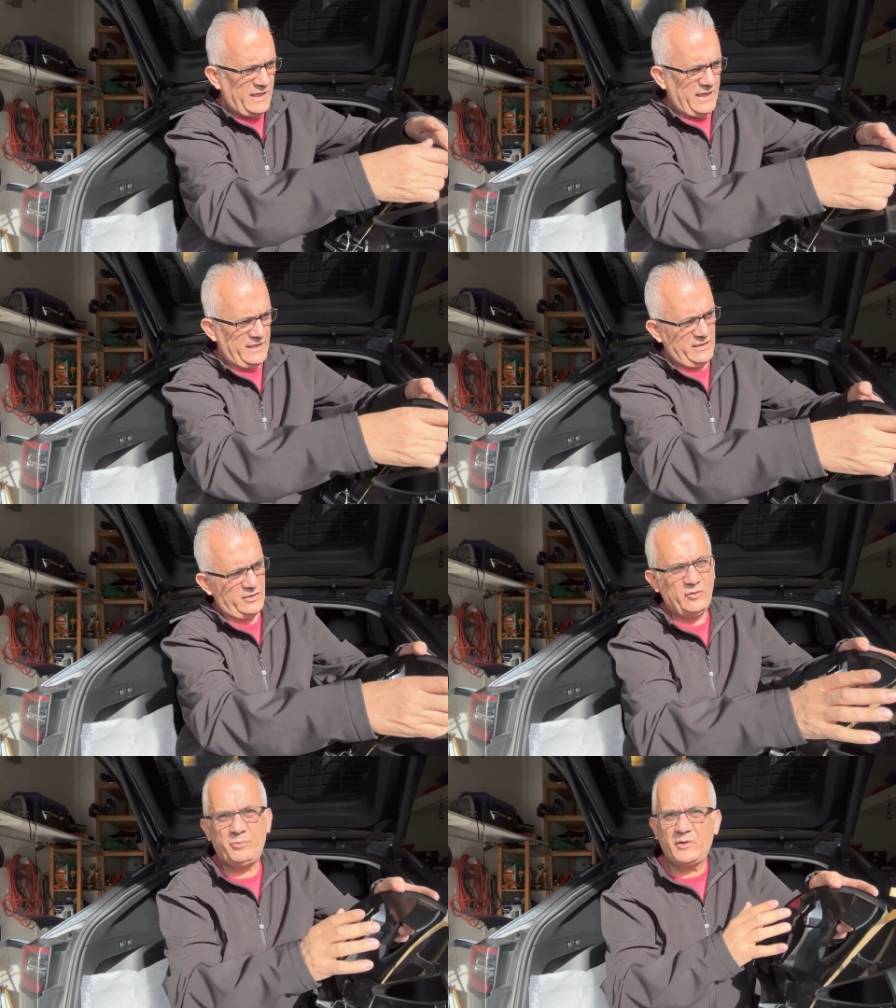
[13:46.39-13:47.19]
And
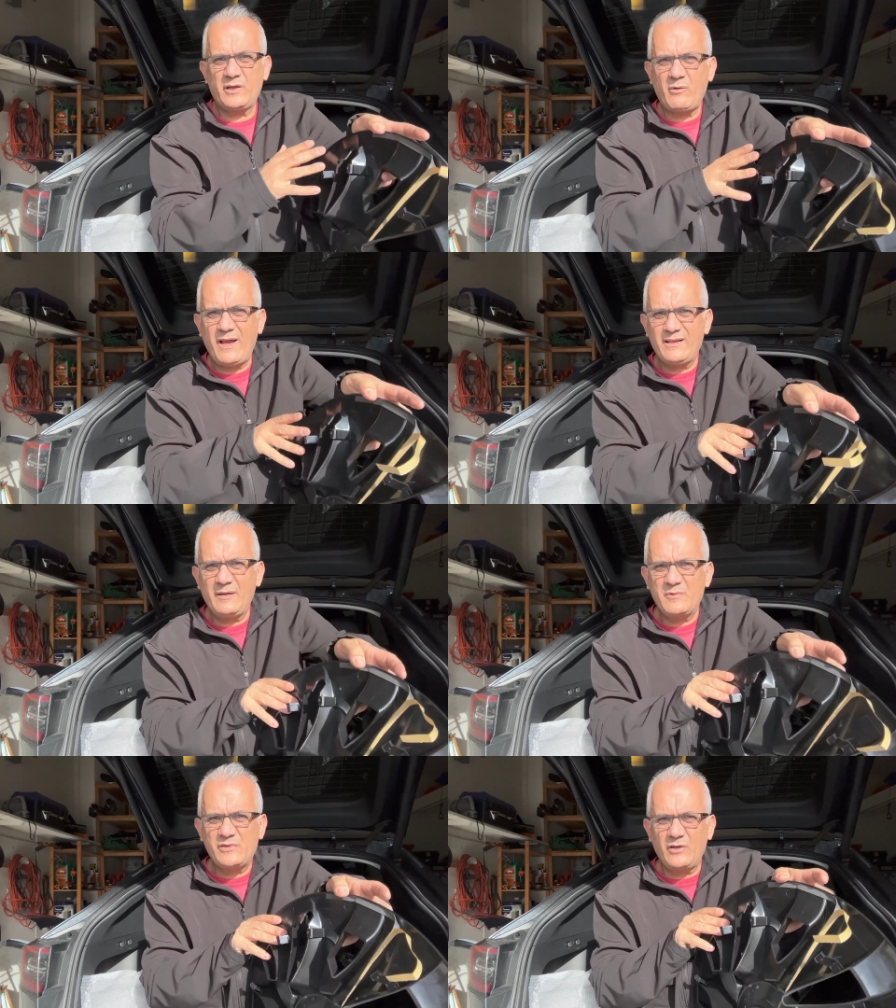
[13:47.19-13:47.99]
you put it around. Let
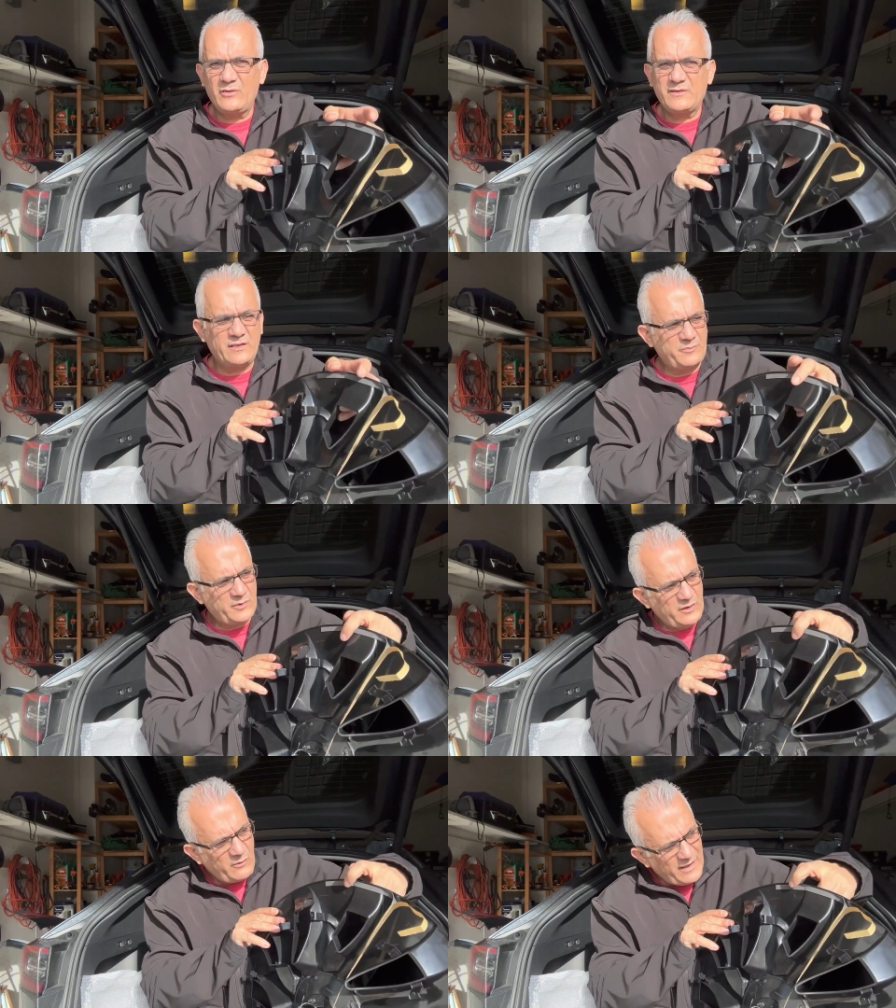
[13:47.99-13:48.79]
me show you. See, you put
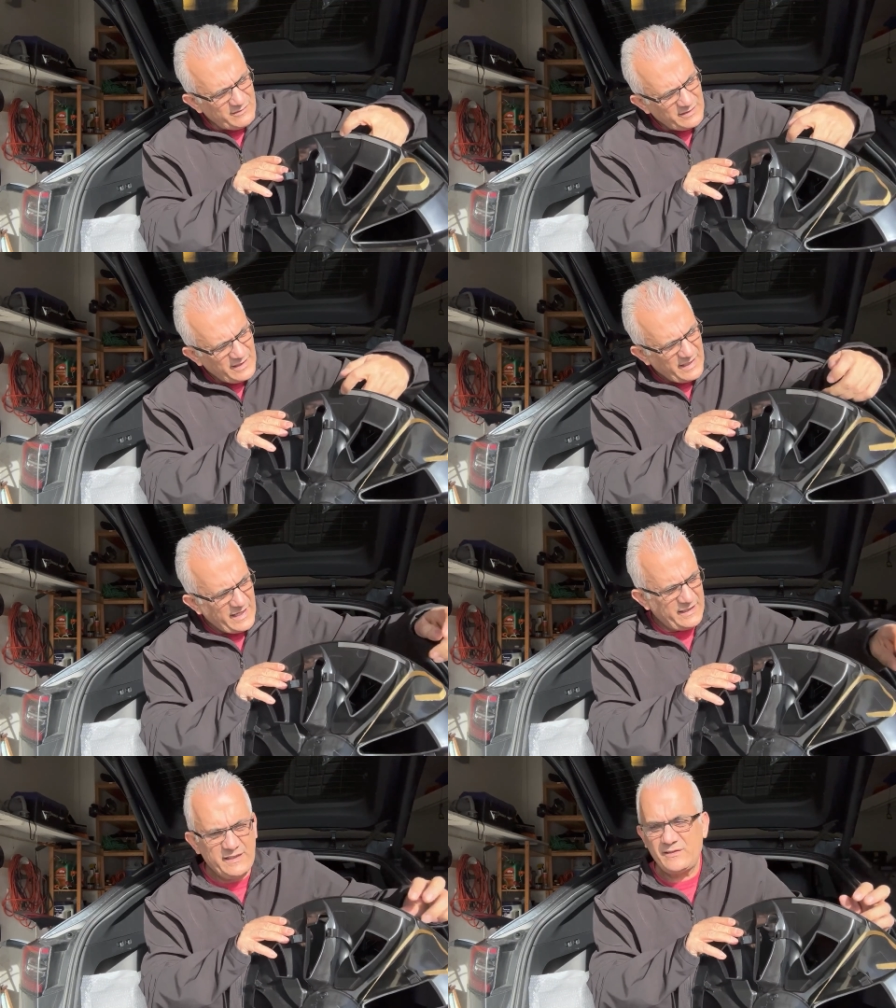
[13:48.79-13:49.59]
it around,
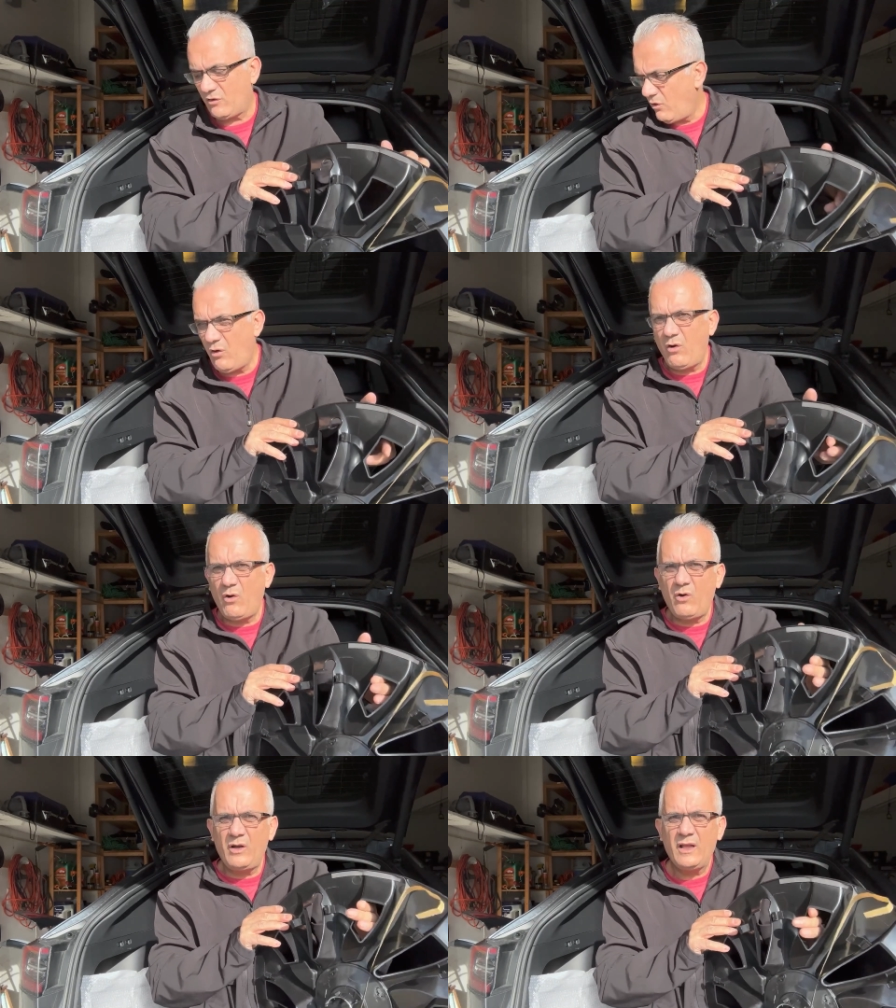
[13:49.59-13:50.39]
and it's
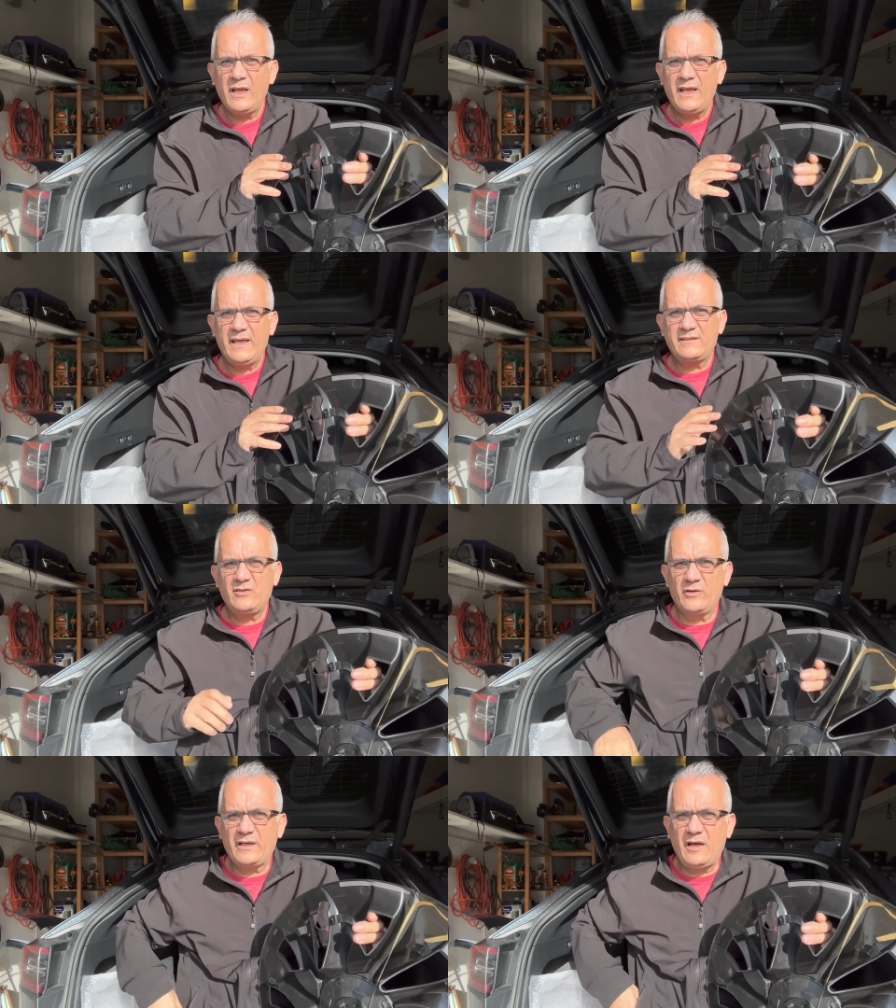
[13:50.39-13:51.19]

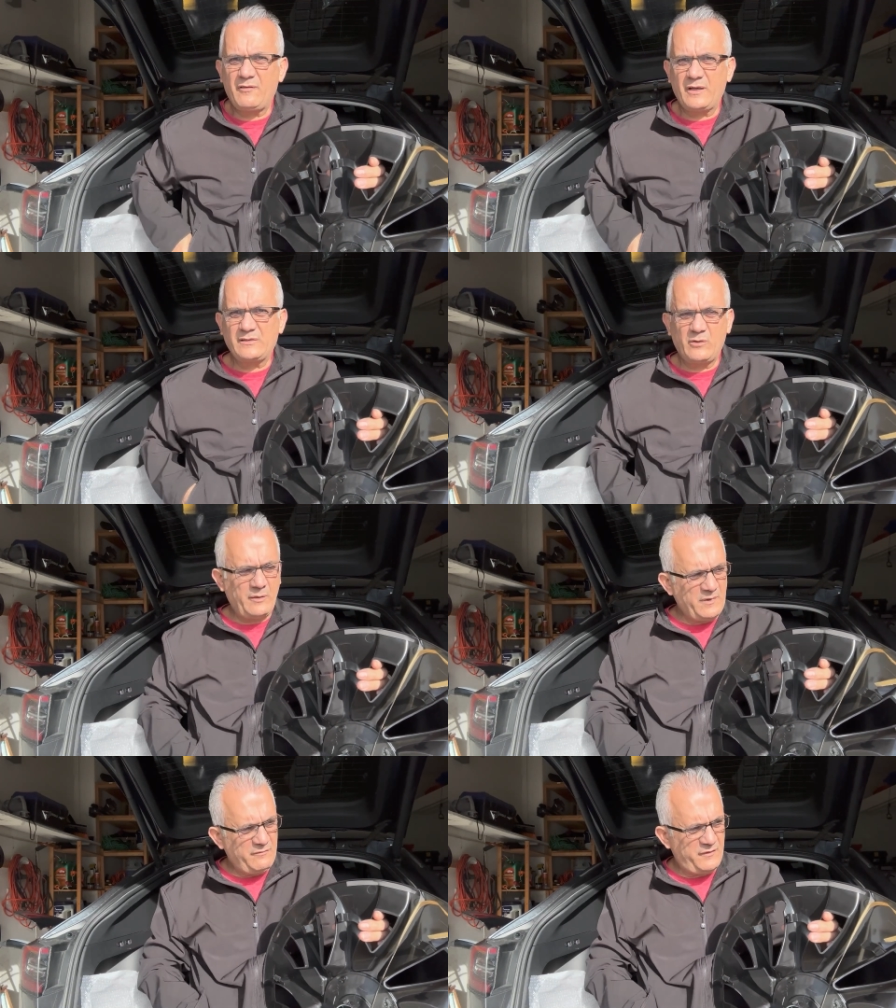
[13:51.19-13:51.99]
going to cover it. So let
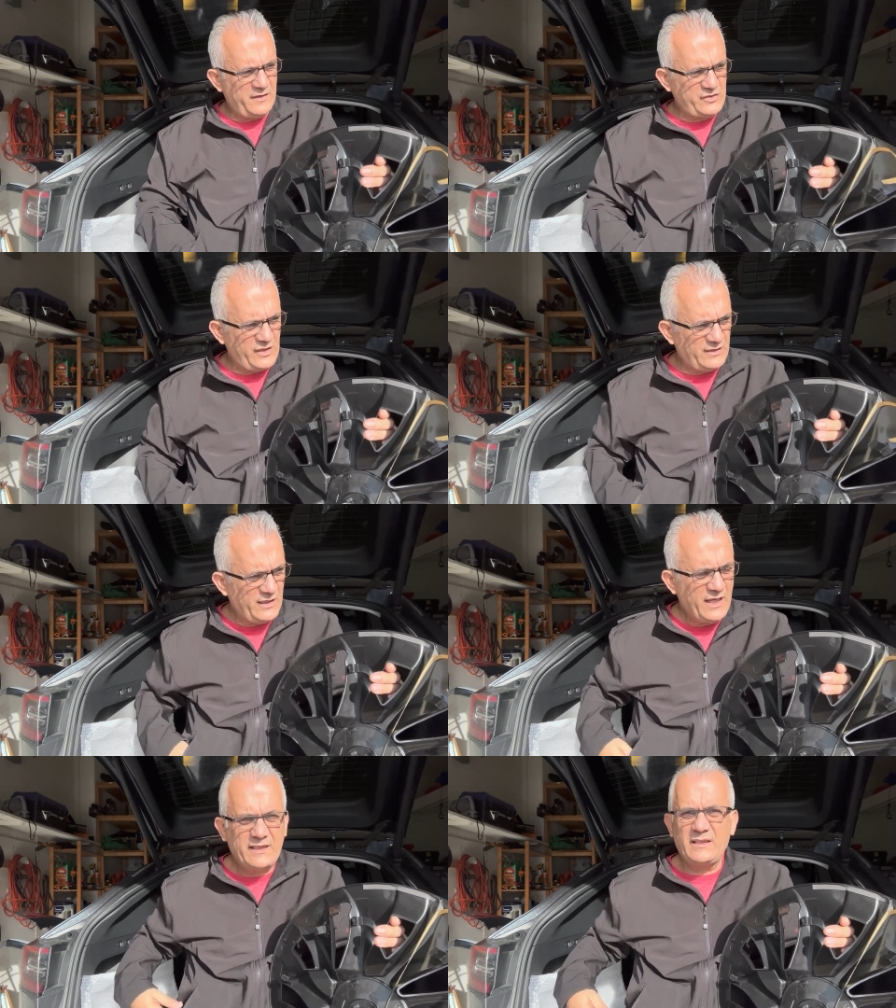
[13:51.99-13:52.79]
me finish it,
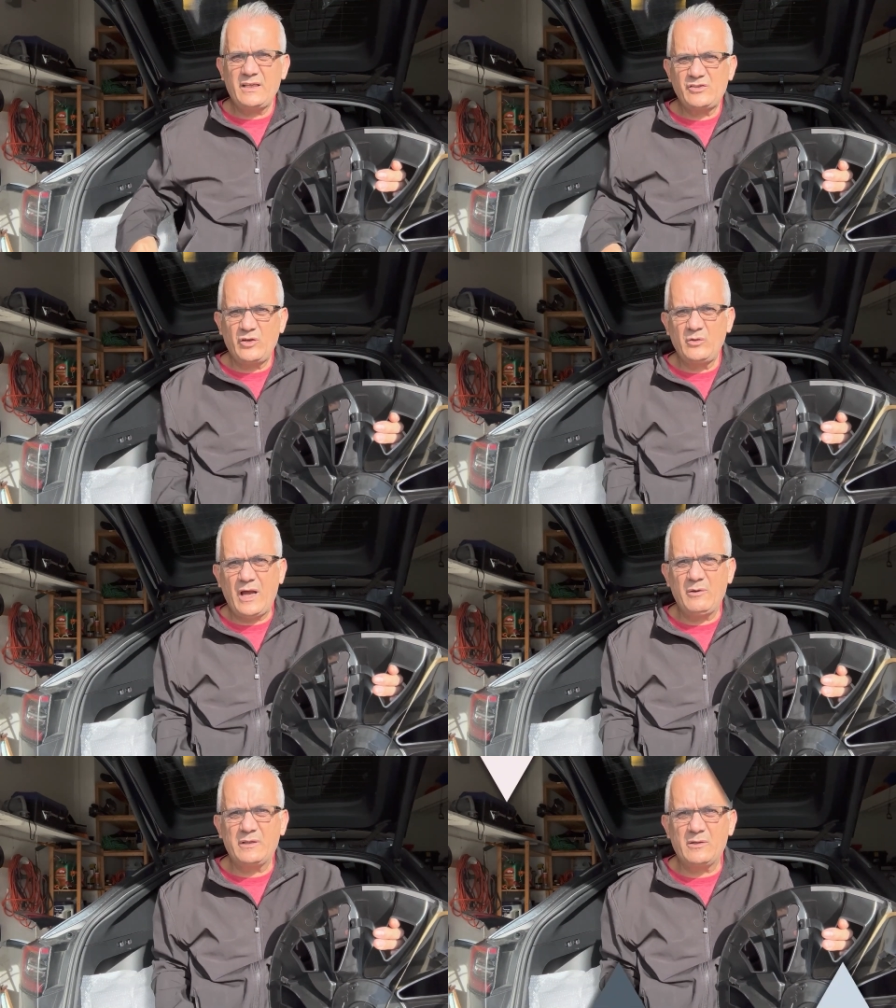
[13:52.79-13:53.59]
and then I'll show you how it